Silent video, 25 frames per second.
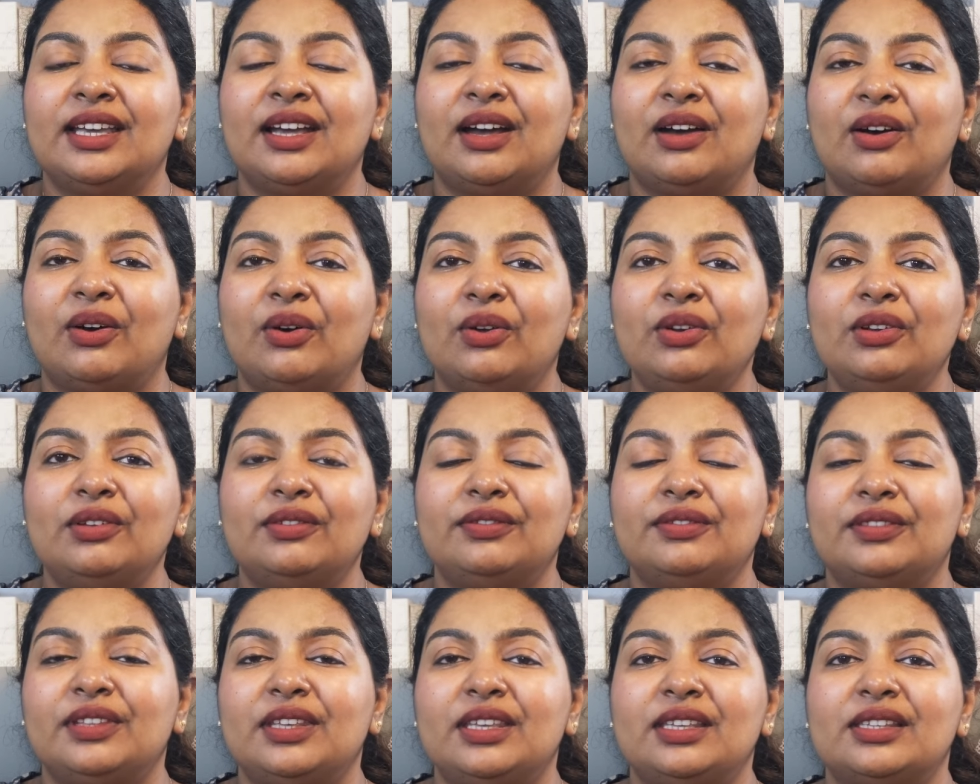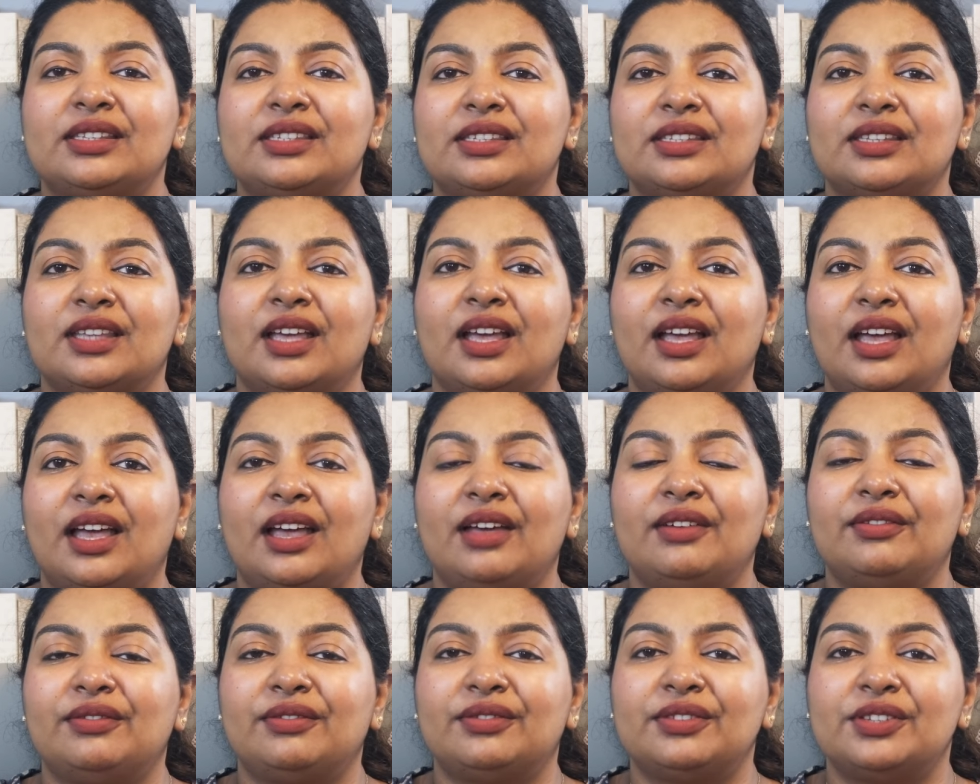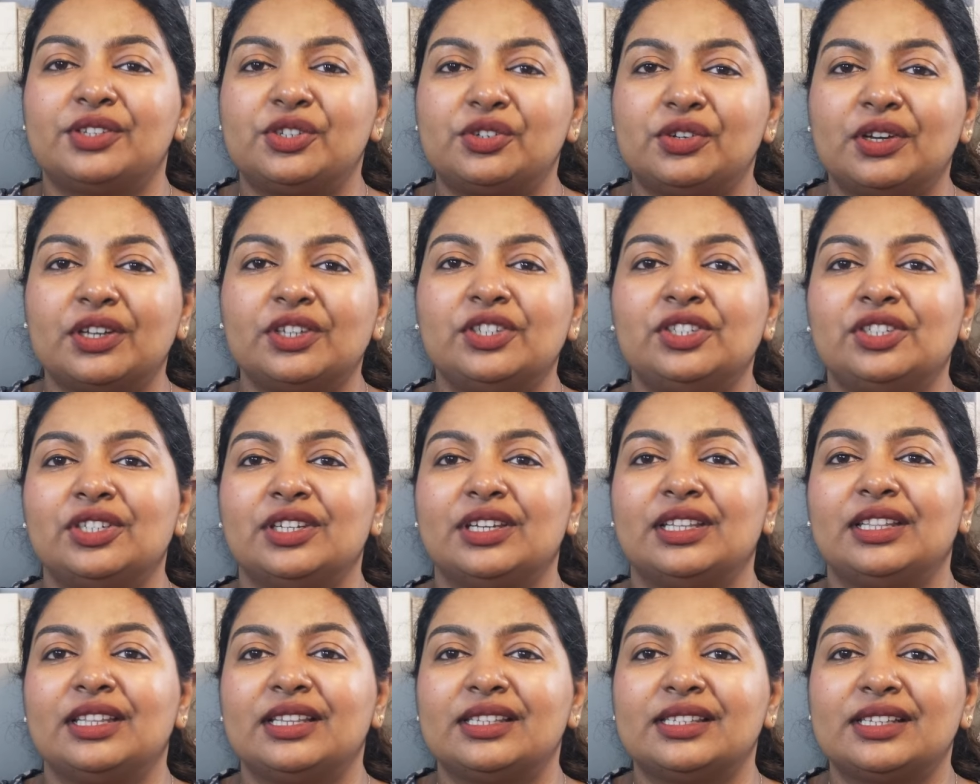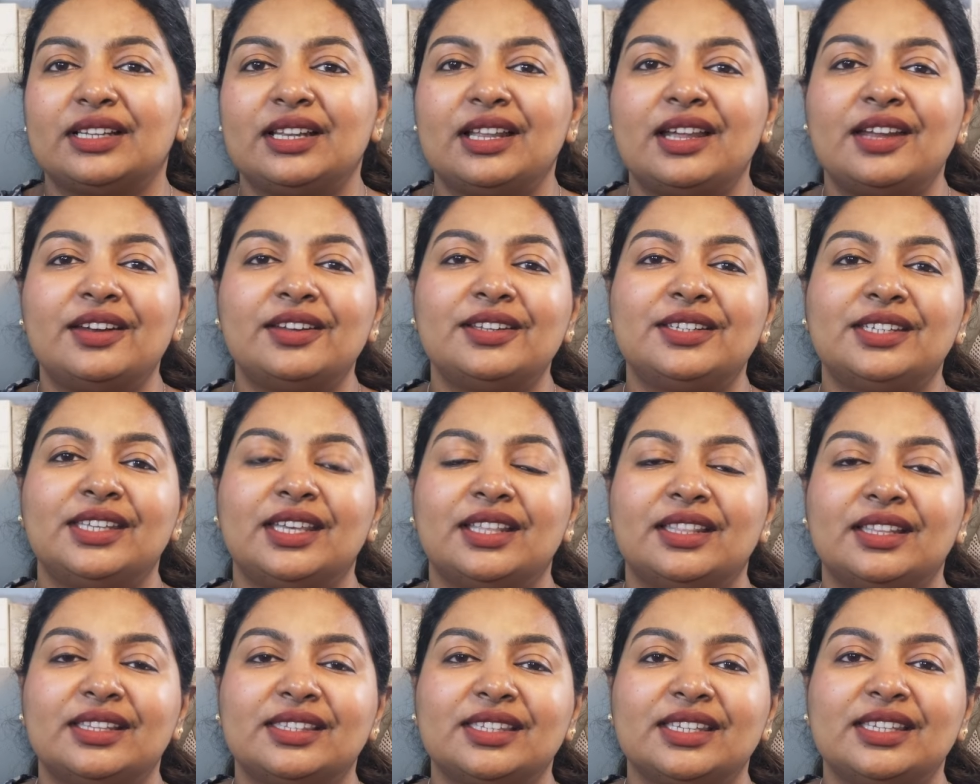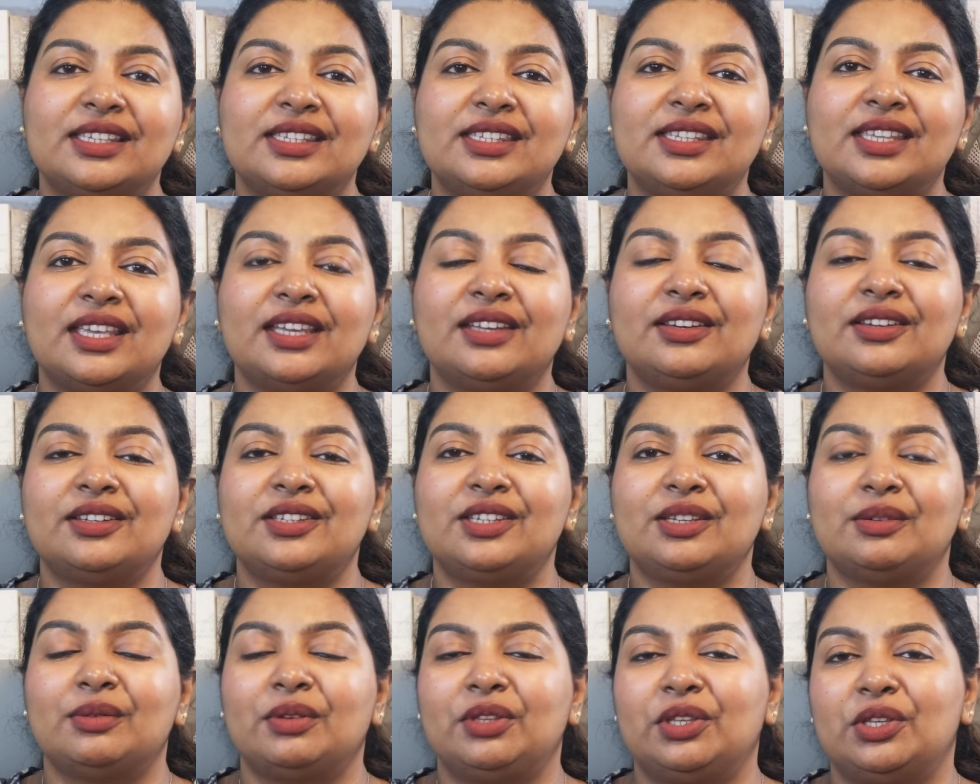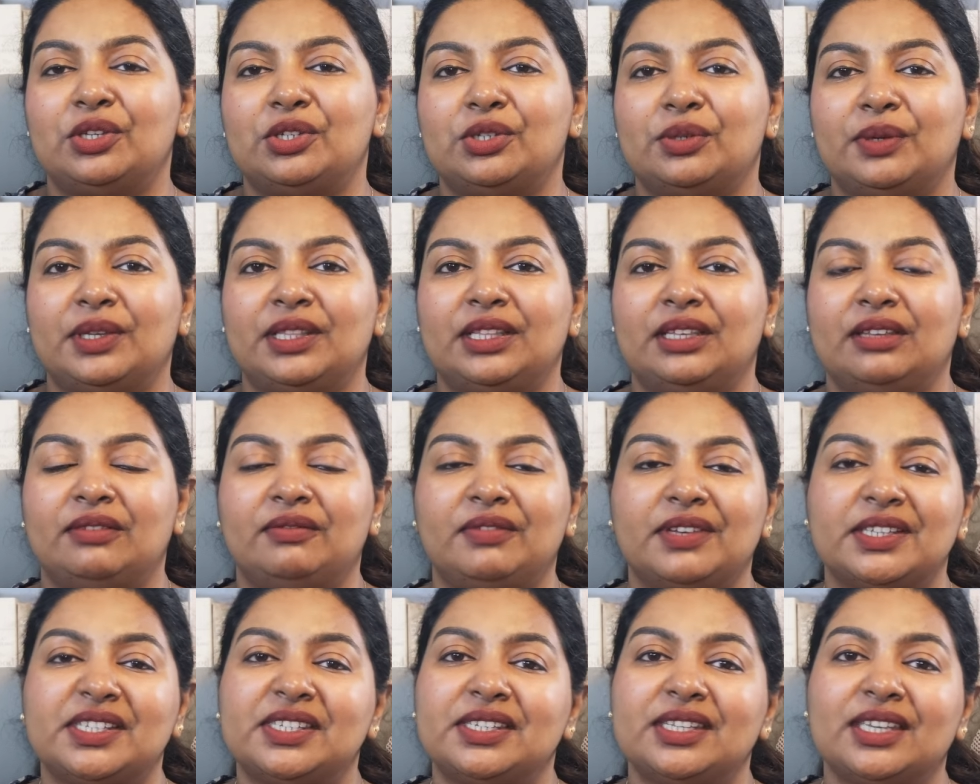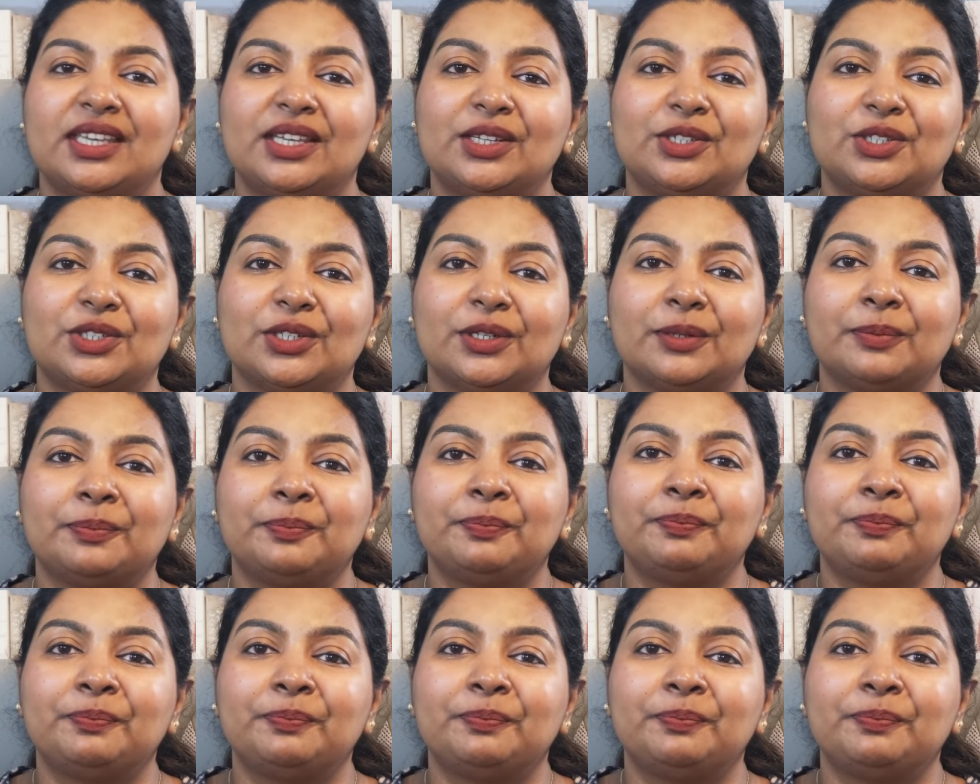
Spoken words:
All of these have structure, and there's clarity and there's integrity when you're doing the investigation.